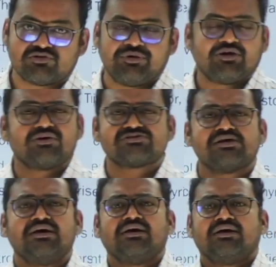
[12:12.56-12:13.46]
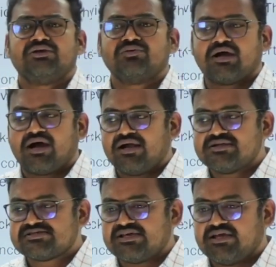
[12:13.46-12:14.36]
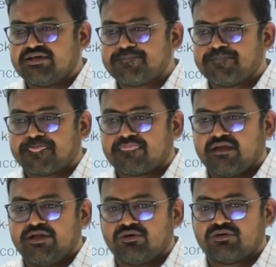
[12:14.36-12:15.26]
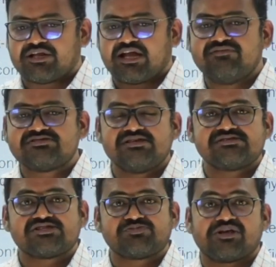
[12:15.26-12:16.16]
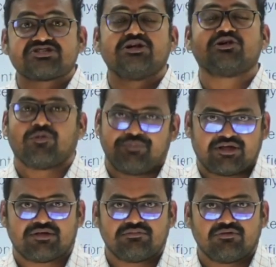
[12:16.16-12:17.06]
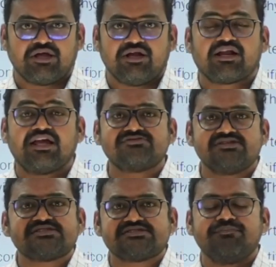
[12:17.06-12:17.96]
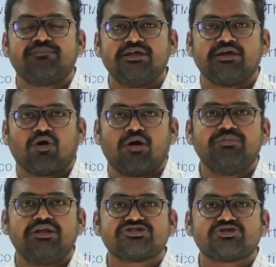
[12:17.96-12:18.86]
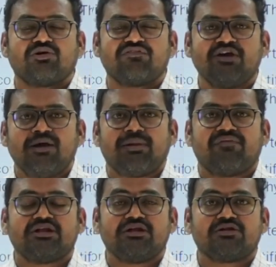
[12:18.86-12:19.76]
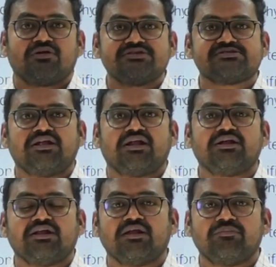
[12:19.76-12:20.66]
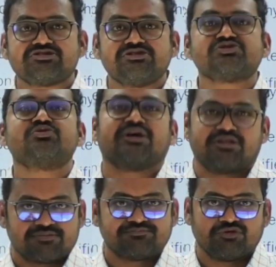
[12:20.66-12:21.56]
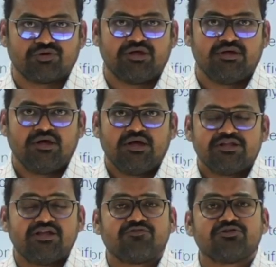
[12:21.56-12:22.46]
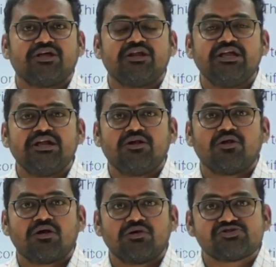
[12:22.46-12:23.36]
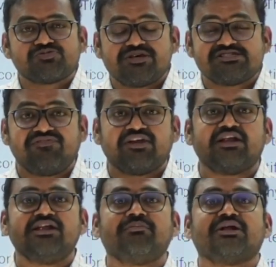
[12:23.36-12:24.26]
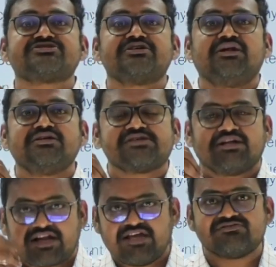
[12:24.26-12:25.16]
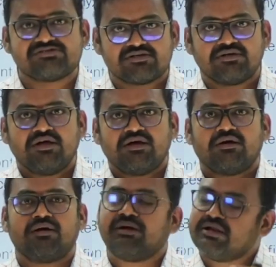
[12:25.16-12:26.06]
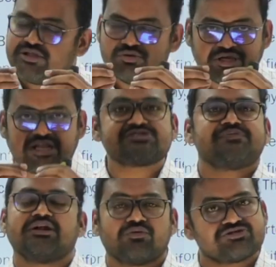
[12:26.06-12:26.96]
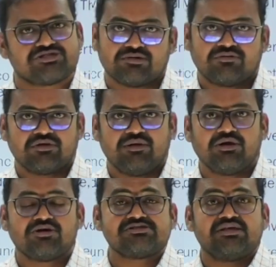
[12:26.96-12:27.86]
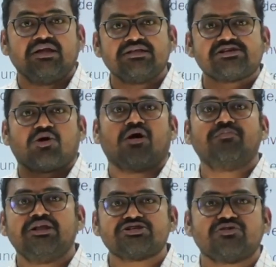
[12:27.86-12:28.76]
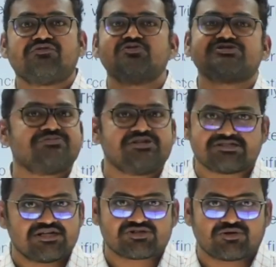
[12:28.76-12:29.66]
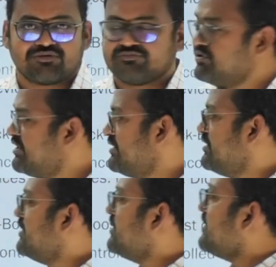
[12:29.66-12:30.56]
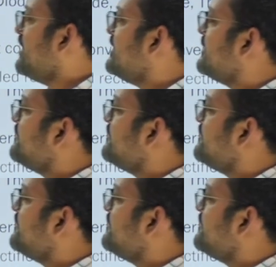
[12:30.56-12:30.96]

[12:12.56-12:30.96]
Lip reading: because you can't say, you know, drives is a special topic. Okay, drives is simply a combination of power electronics and electrical machines together. Okay, therefore they need not to specifically mention it is a drives, but you can expect question. Okay, because it is a combination of two subjects, that's all. Okay, right.